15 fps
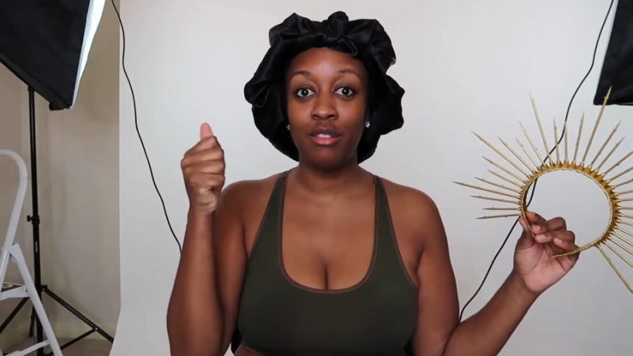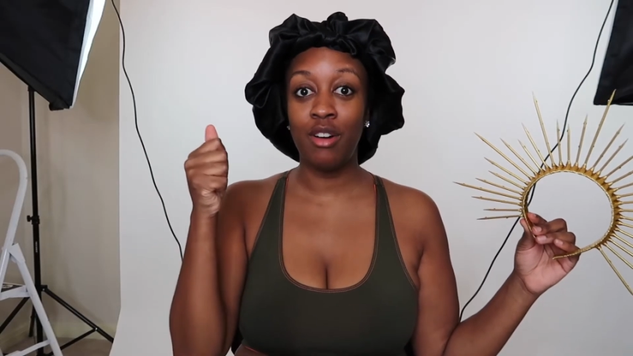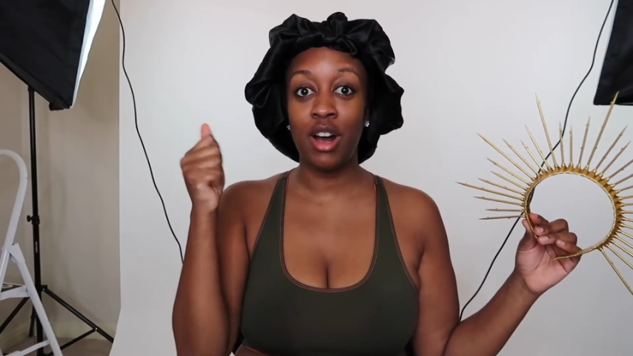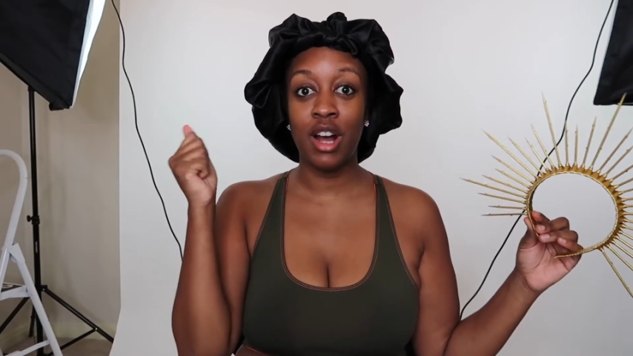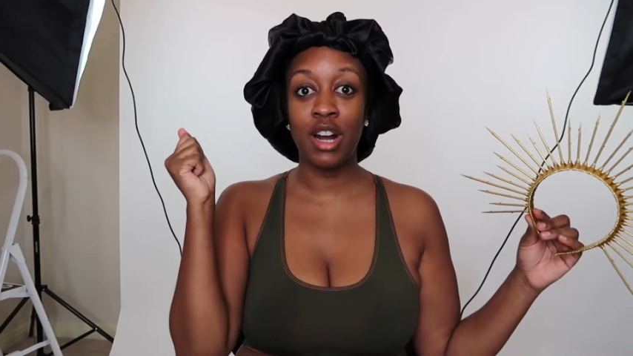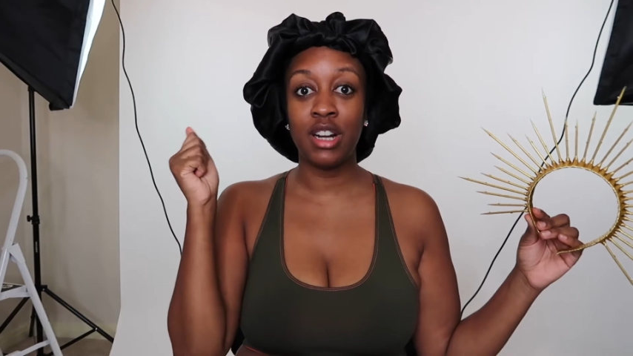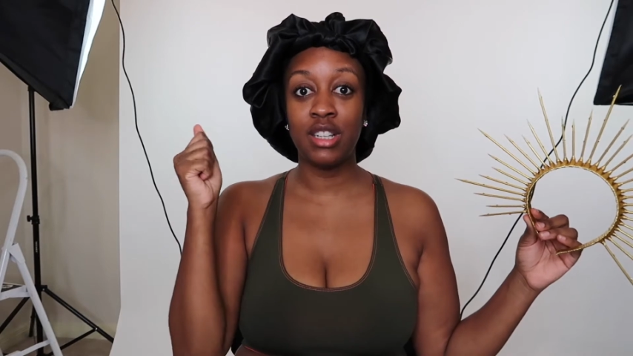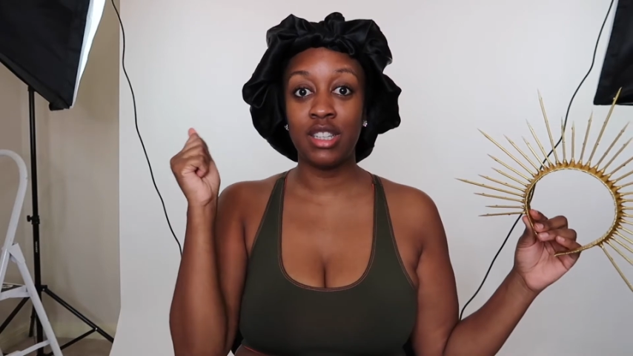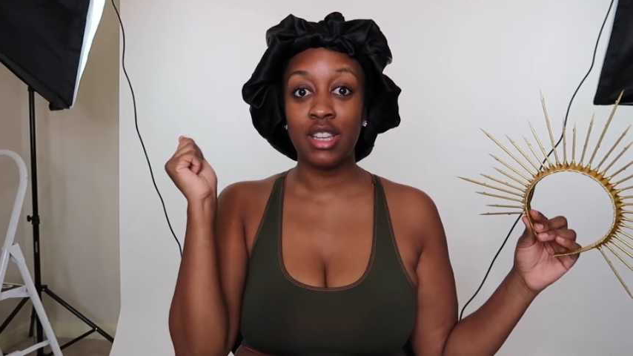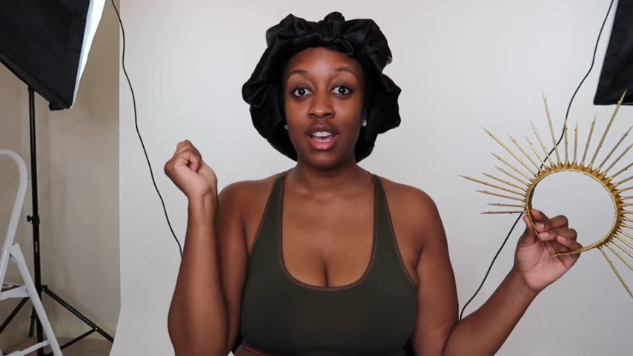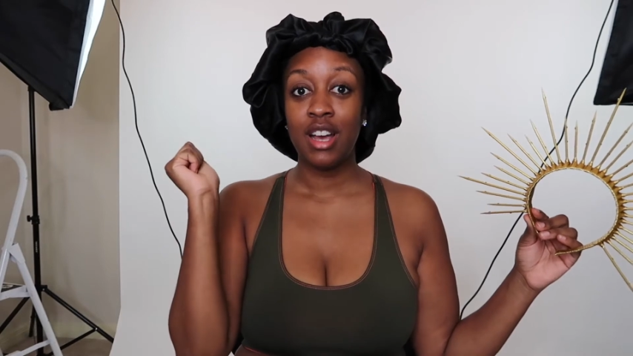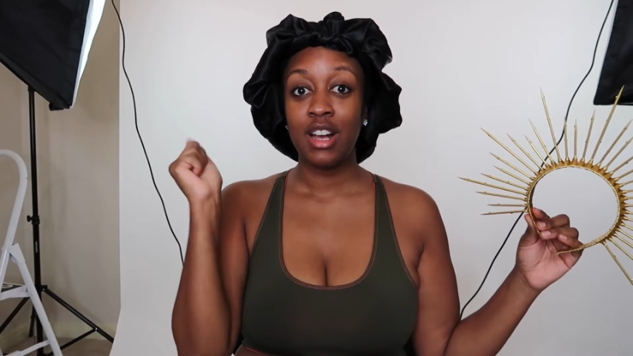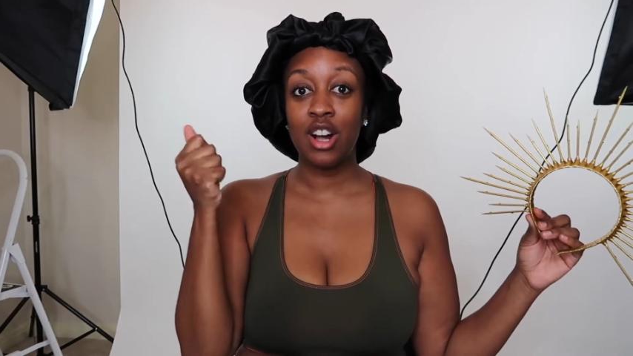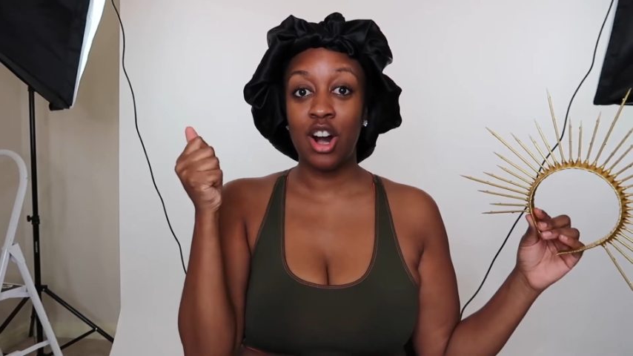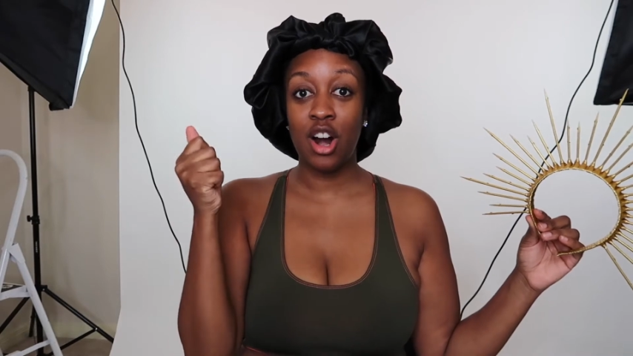Hearts
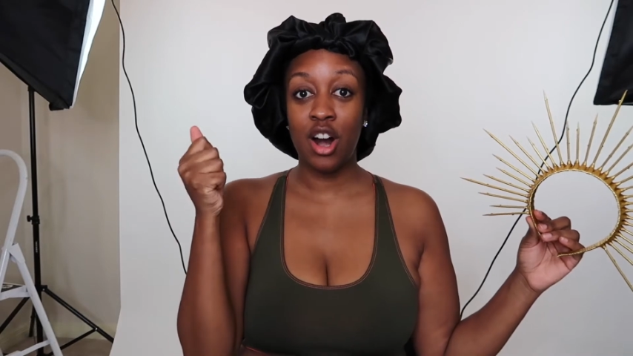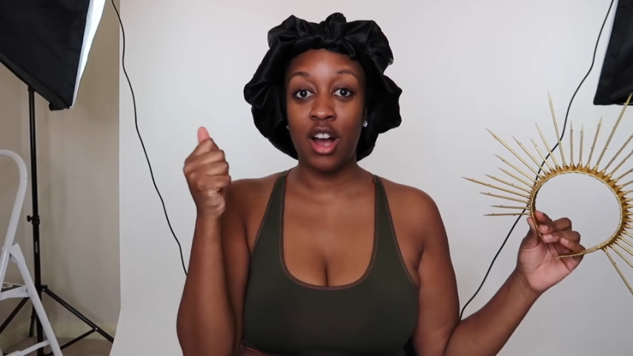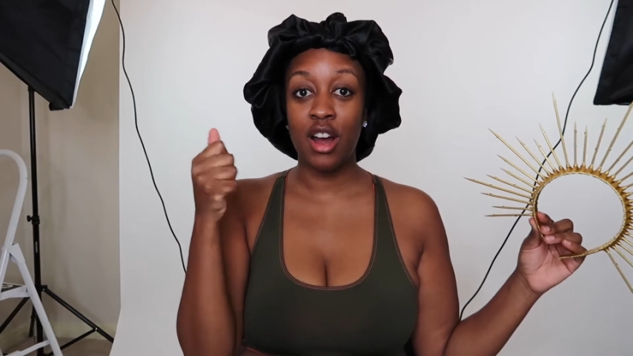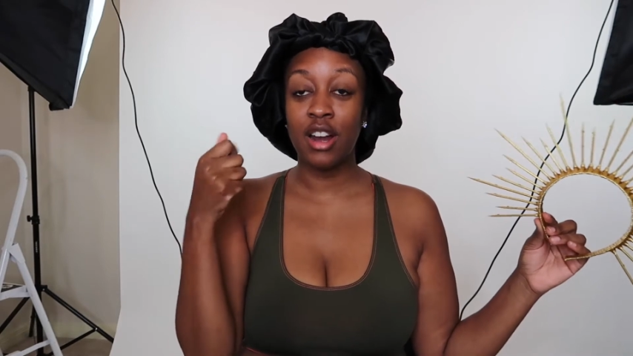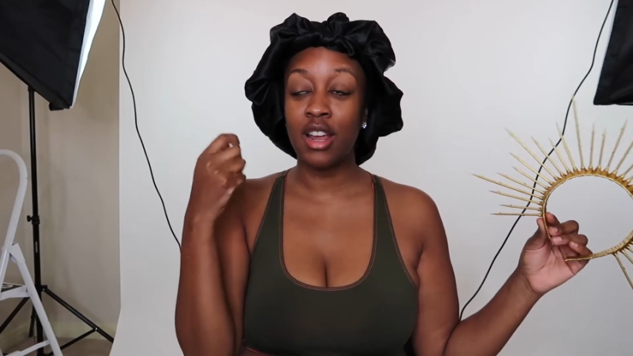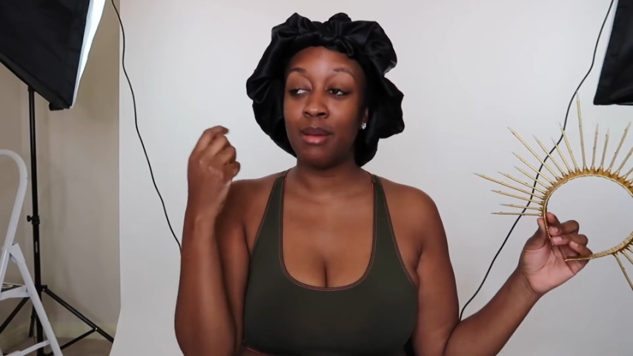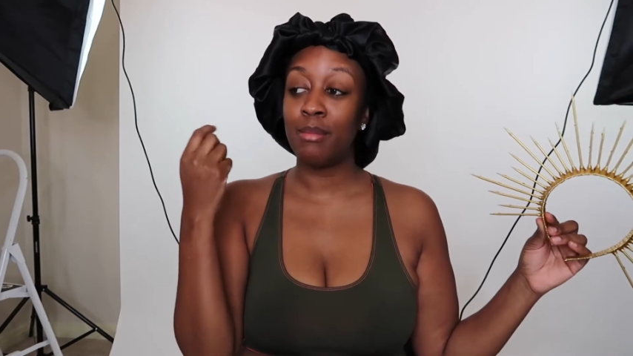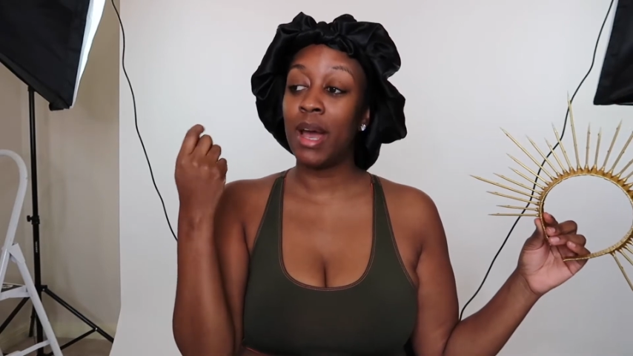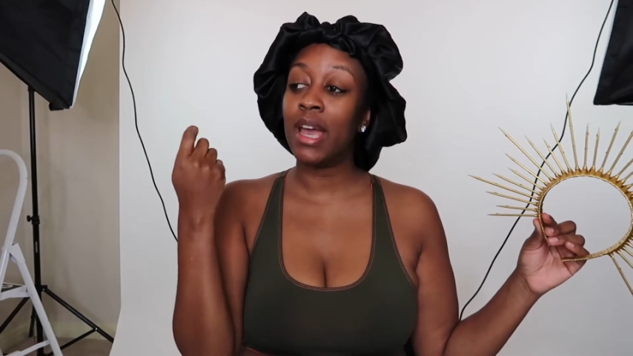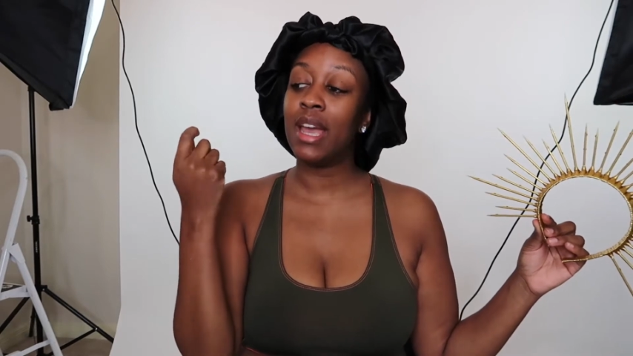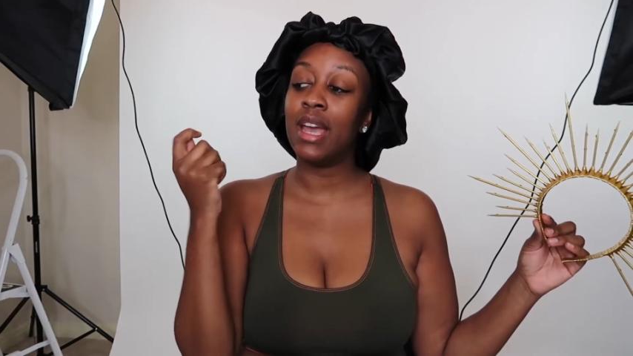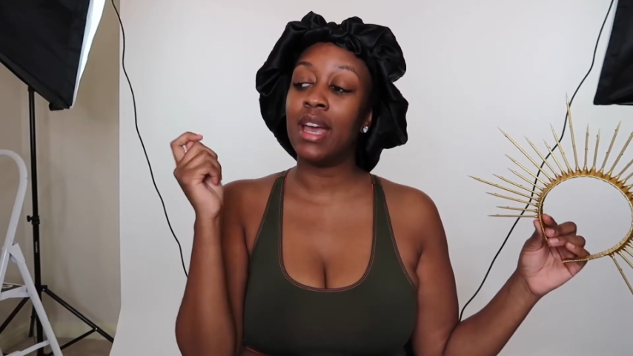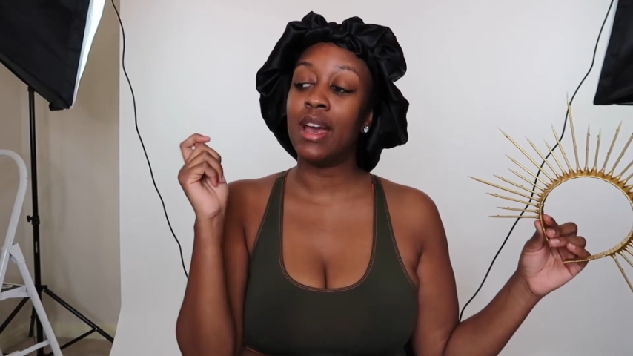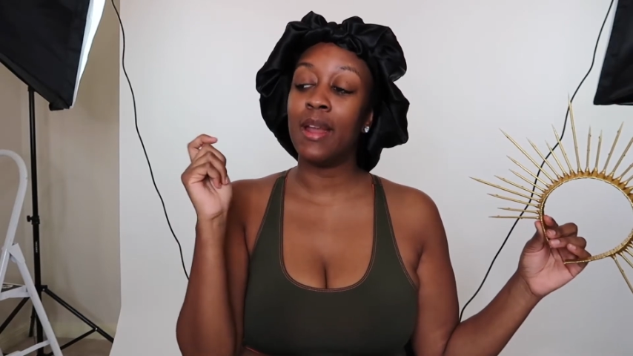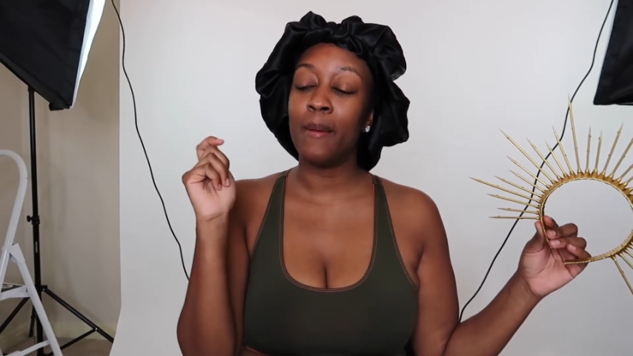card in my
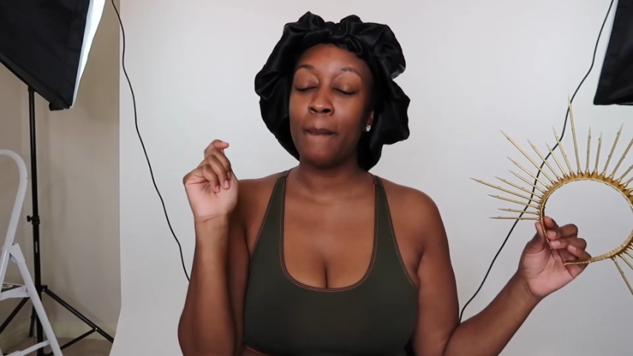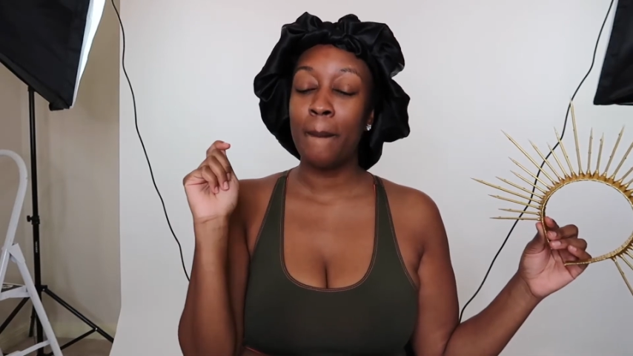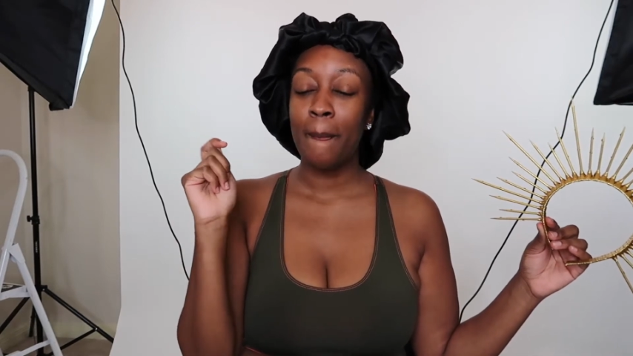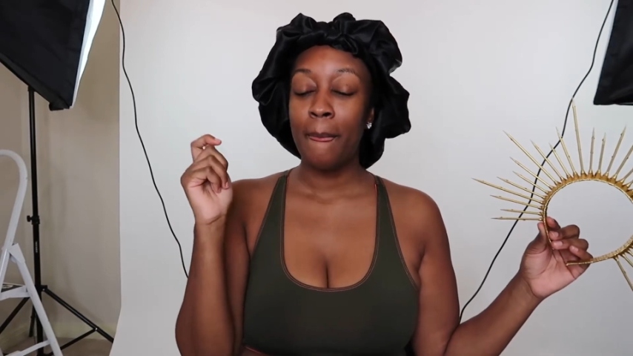hand